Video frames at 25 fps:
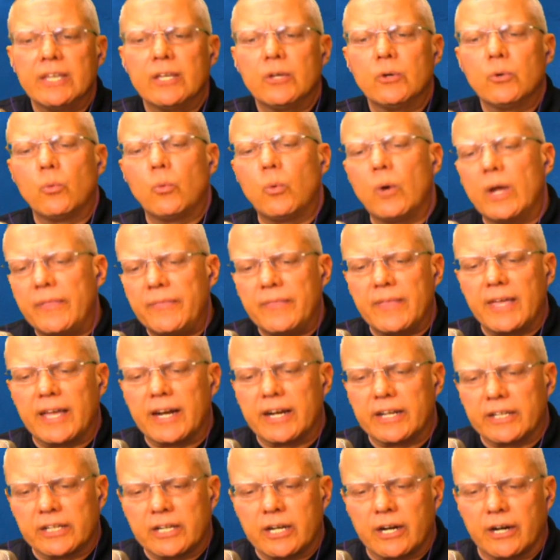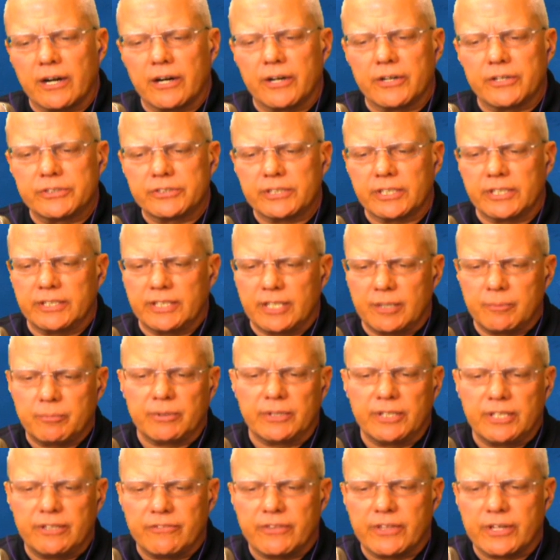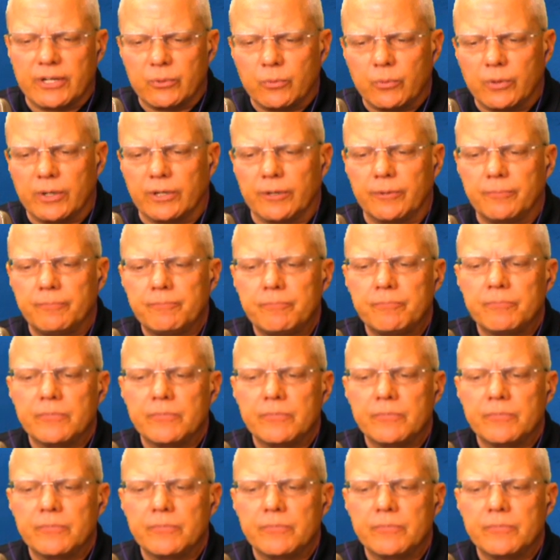When that occurs, and they believe that it will,